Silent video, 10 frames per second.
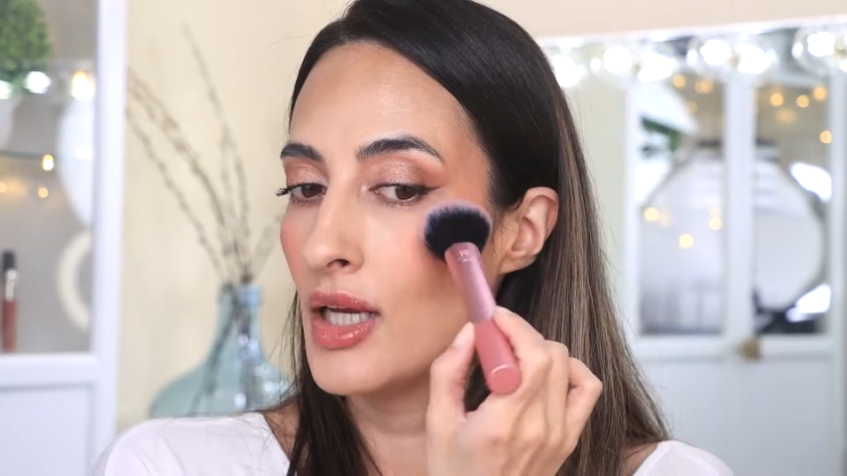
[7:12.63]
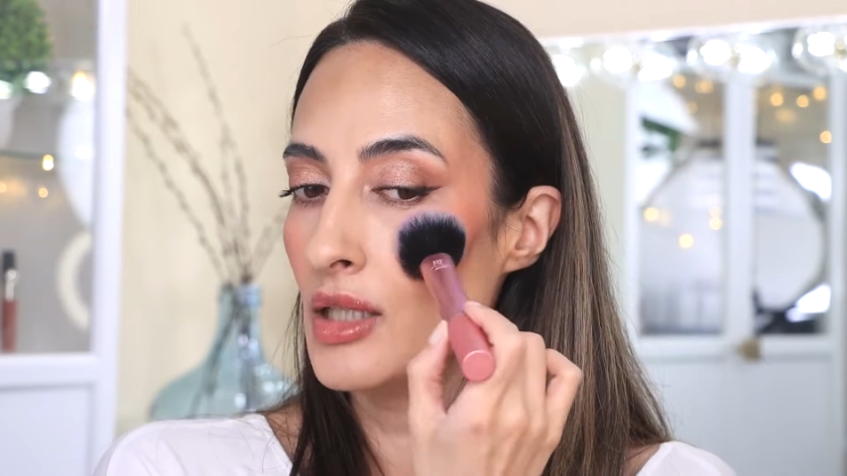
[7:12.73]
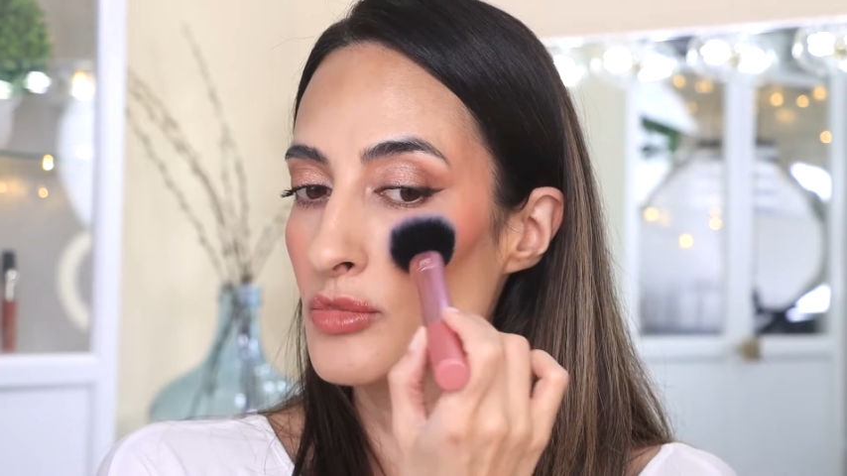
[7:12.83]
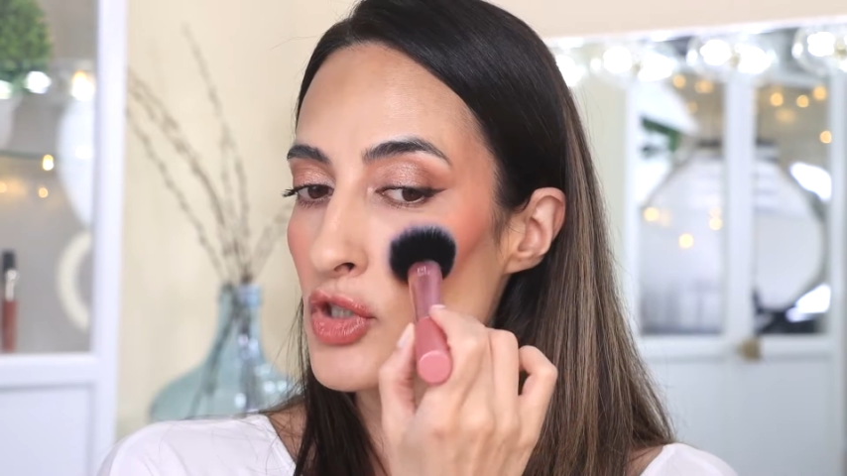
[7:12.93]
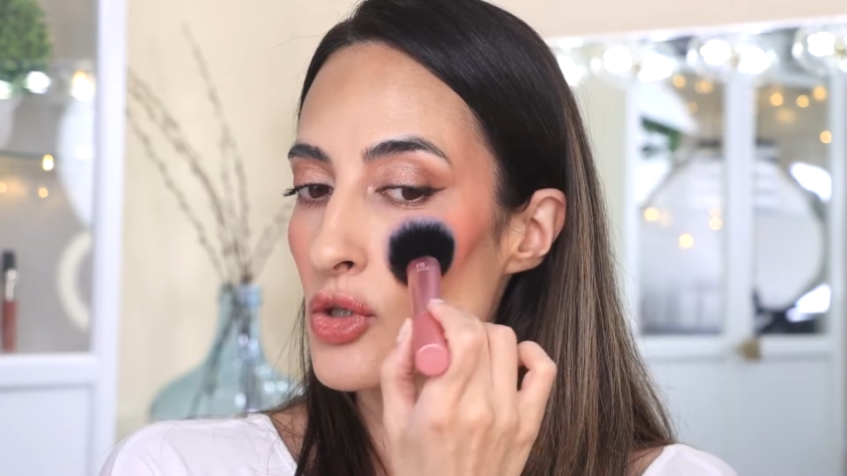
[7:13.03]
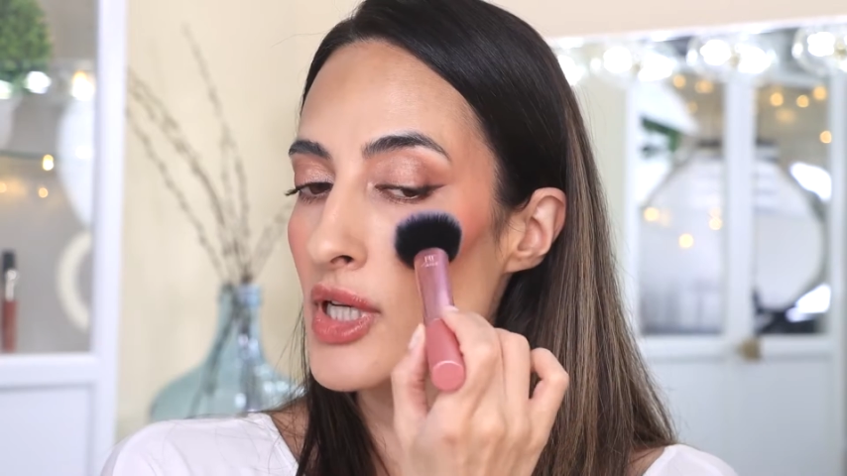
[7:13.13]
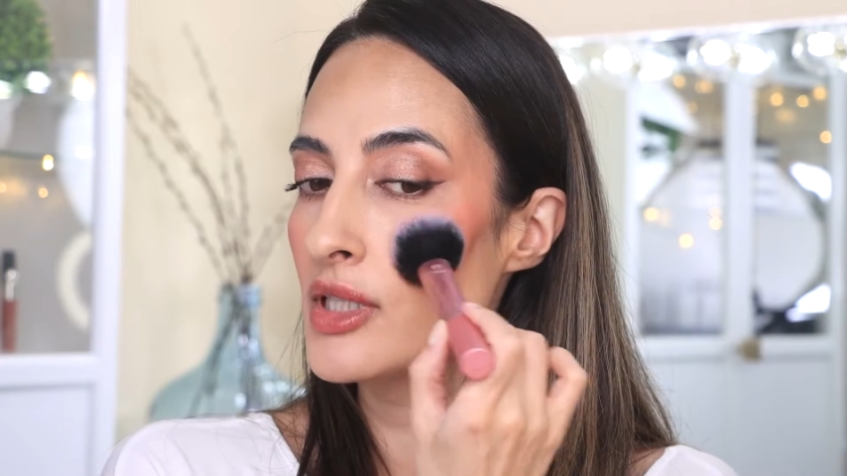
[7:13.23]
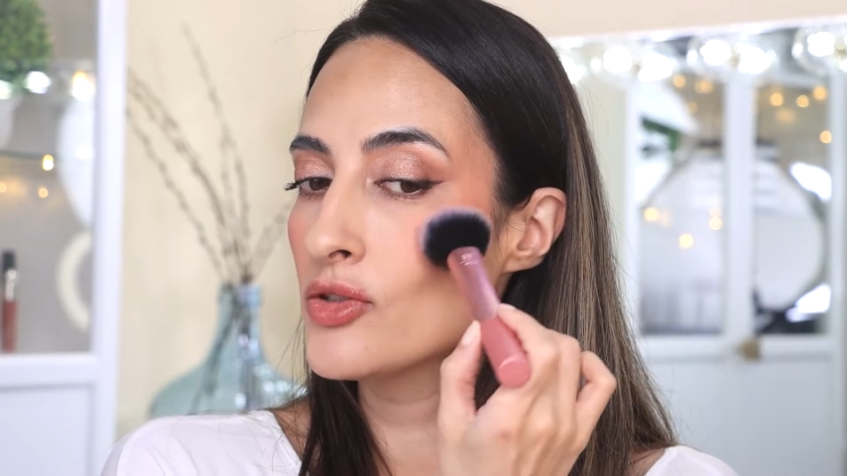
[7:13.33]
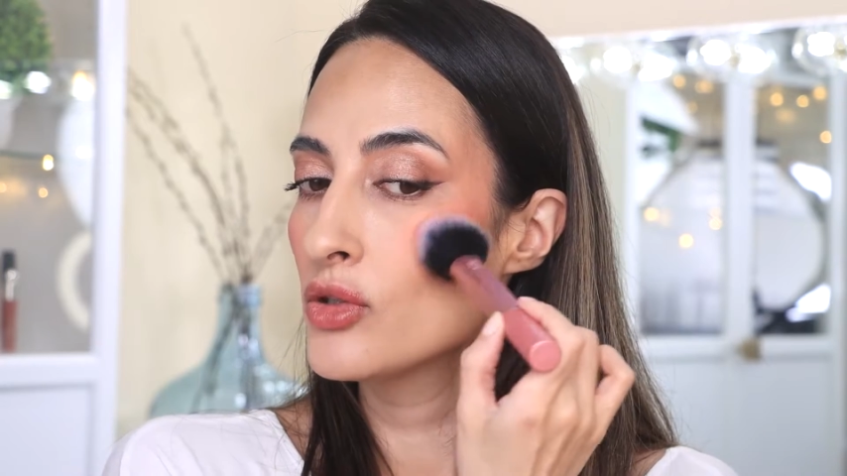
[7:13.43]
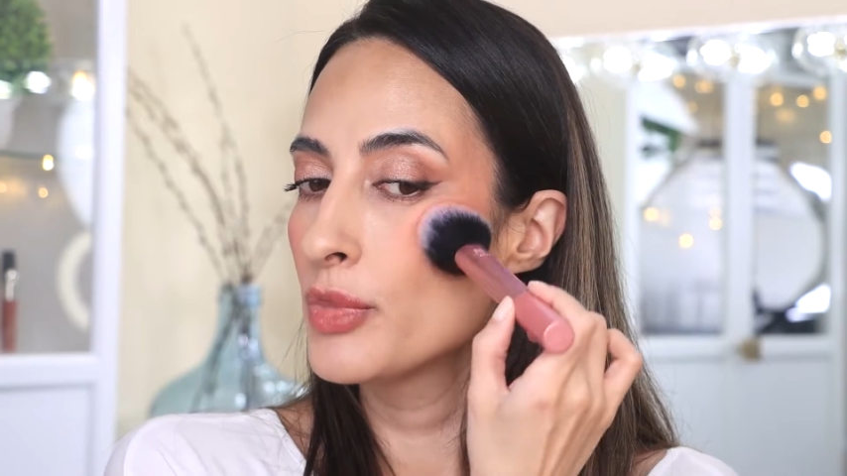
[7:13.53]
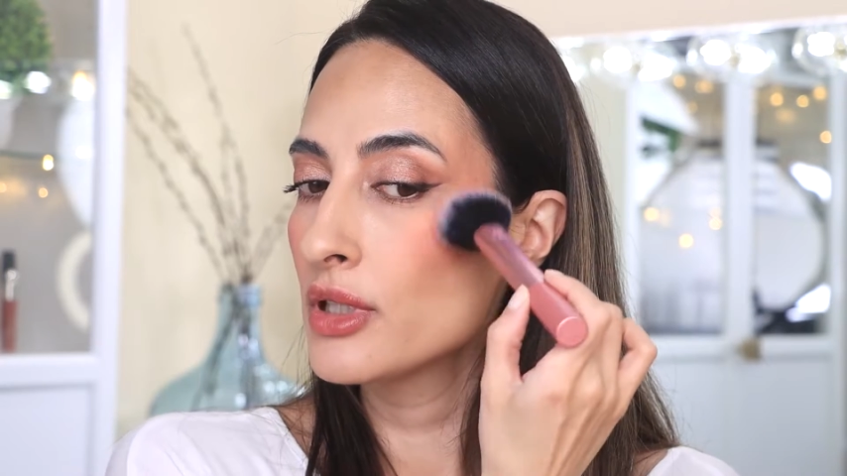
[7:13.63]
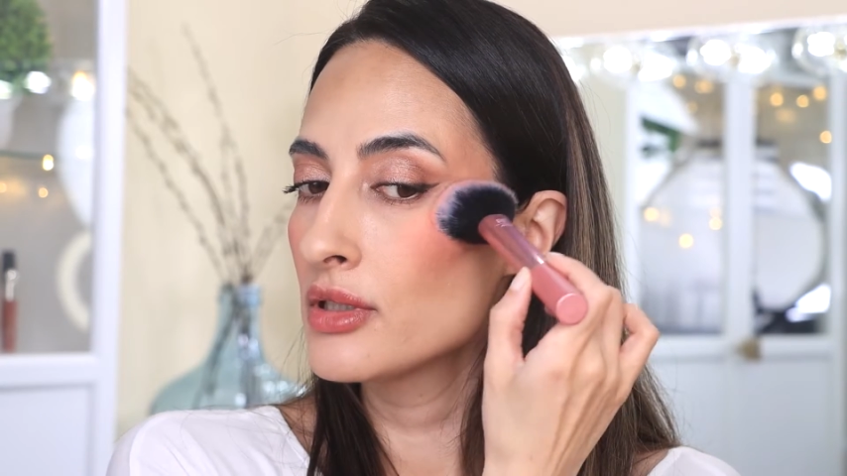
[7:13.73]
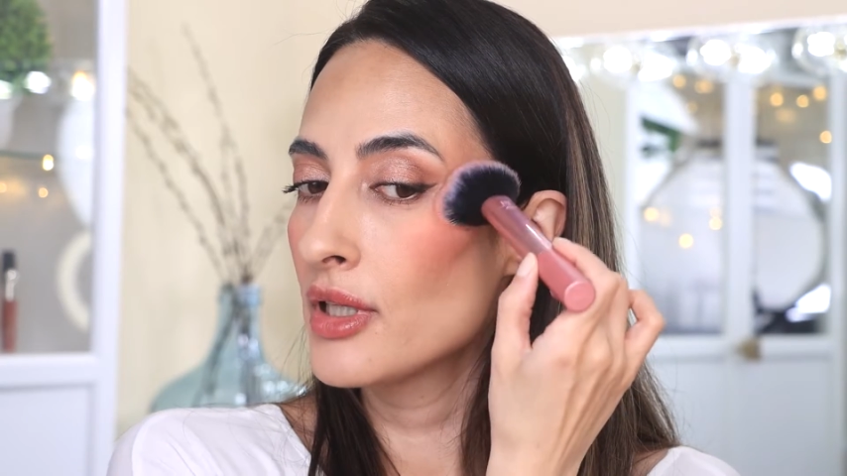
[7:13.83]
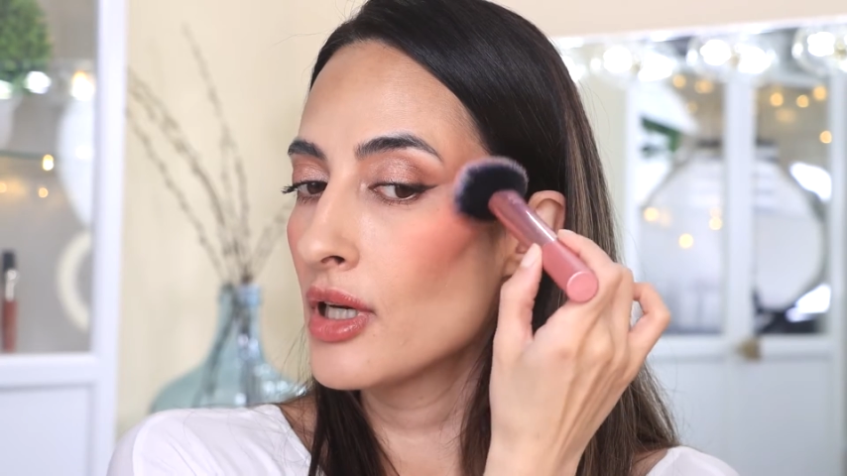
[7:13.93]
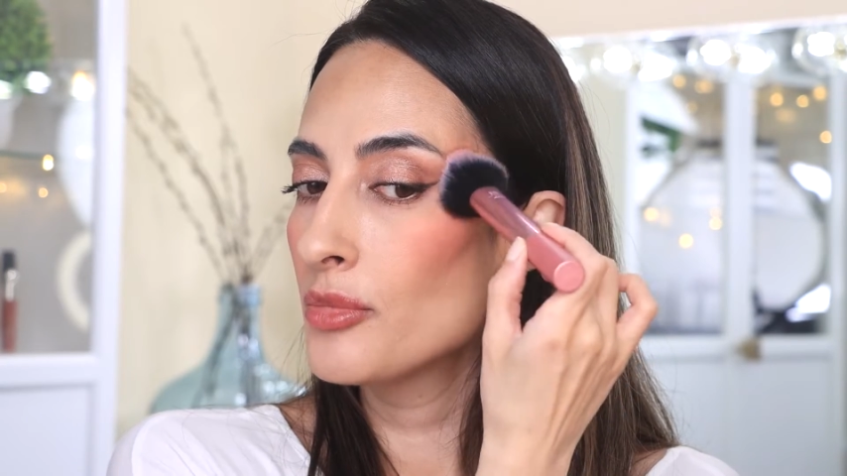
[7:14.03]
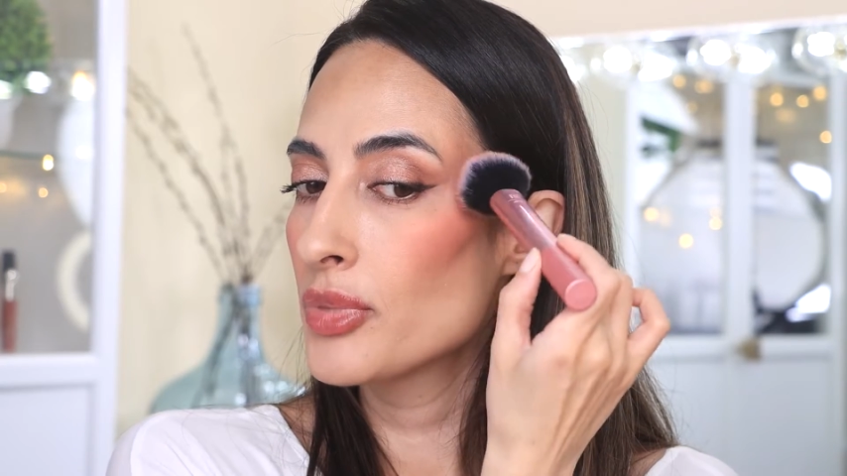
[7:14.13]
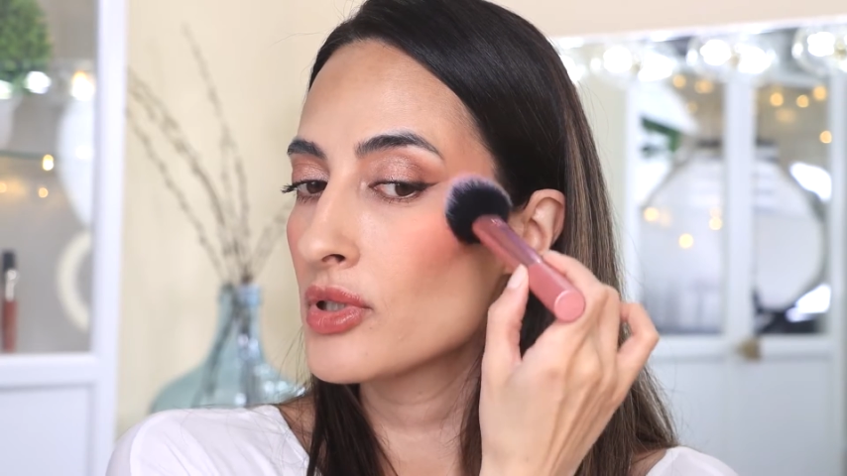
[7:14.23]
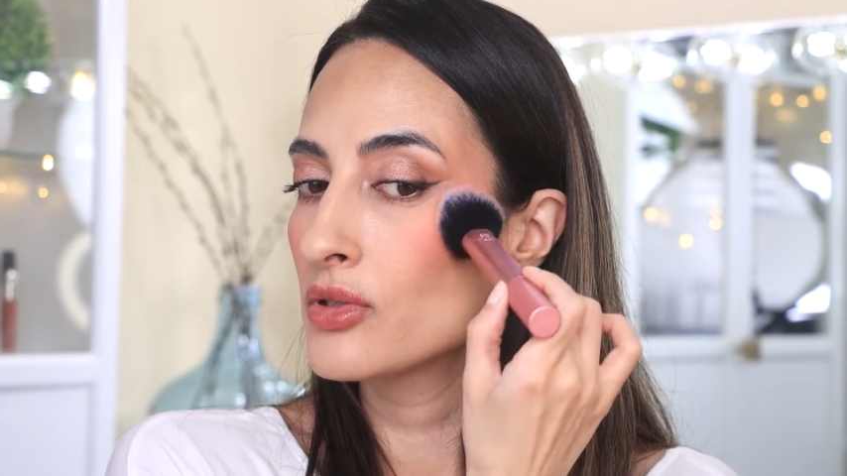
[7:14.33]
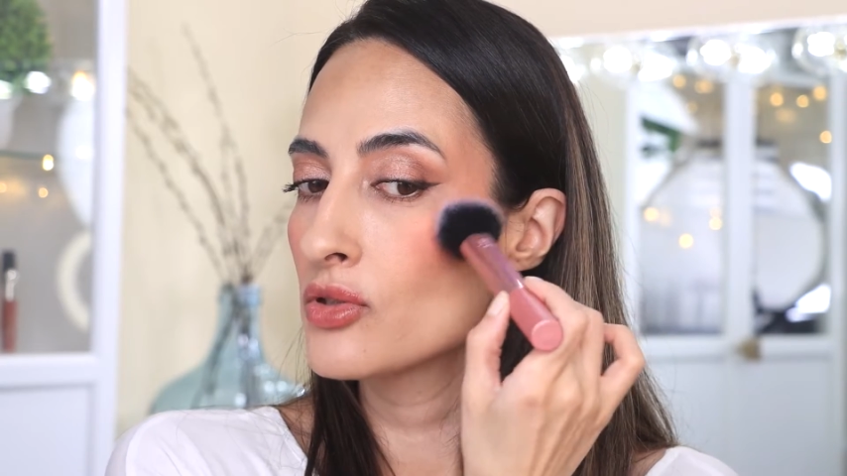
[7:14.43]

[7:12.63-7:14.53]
I'm trying to build it up